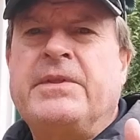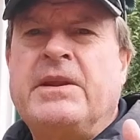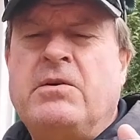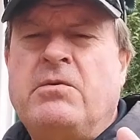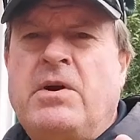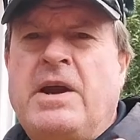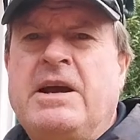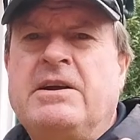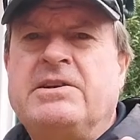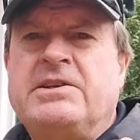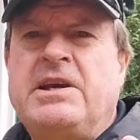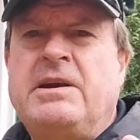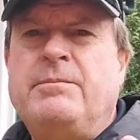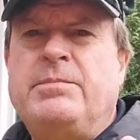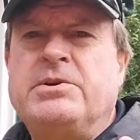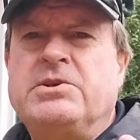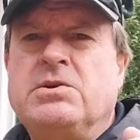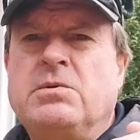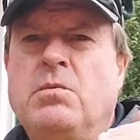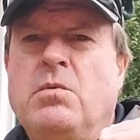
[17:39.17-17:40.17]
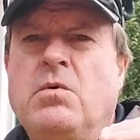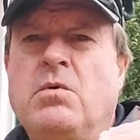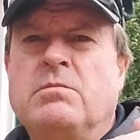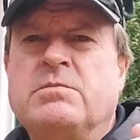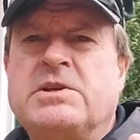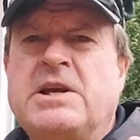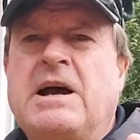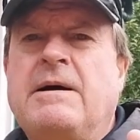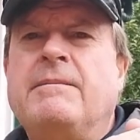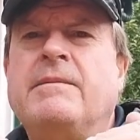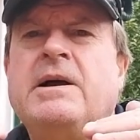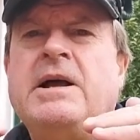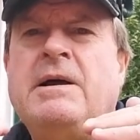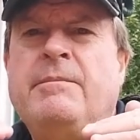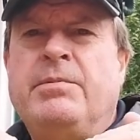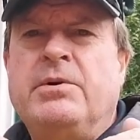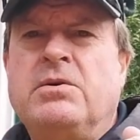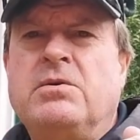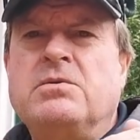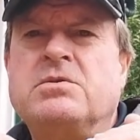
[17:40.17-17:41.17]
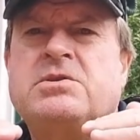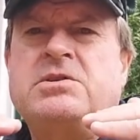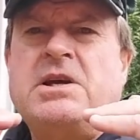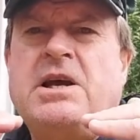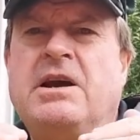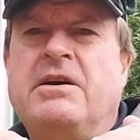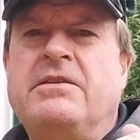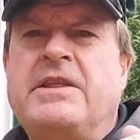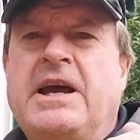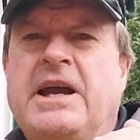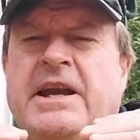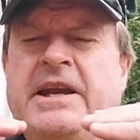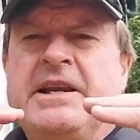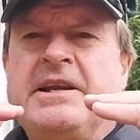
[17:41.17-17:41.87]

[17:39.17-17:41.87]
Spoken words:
ground temperature warms up, but also that